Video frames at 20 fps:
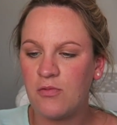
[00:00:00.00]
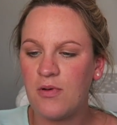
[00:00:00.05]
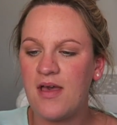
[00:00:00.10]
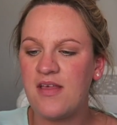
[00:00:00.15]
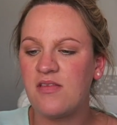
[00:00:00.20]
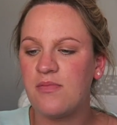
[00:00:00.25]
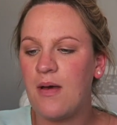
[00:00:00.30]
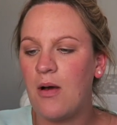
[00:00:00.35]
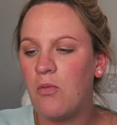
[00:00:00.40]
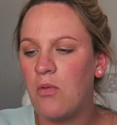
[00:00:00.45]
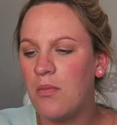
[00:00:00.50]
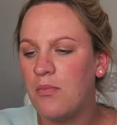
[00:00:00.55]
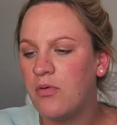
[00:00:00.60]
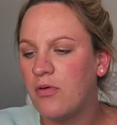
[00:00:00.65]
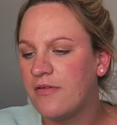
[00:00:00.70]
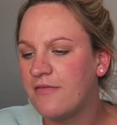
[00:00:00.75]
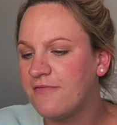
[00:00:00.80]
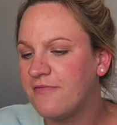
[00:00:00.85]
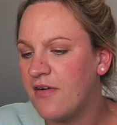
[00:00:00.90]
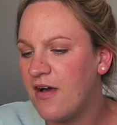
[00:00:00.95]
weighs about
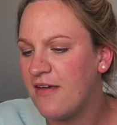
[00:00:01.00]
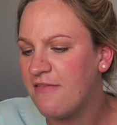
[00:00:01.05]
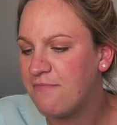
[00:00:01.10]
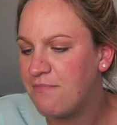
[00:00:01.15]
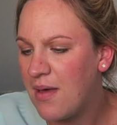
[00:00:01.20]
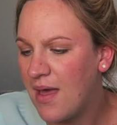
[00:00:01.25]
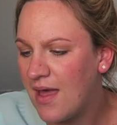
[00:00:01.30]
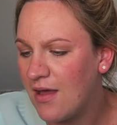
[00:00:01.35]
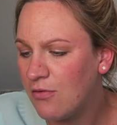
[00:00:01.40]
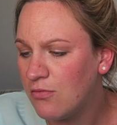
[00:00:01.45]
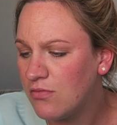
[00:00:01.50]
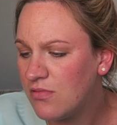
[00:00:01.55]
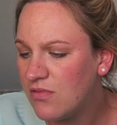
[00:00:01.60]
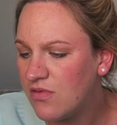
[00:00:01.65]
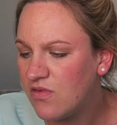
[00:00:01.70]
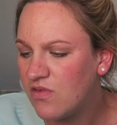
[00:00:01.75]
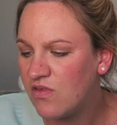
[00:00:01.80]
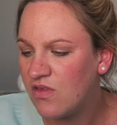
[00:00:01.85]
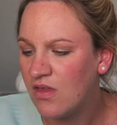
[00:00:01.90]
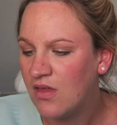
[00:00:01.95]
1.5
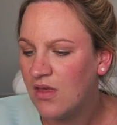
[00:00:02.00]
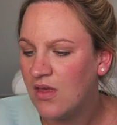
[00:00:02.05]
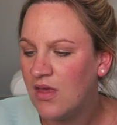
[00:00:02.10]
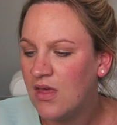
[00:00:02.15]
pounds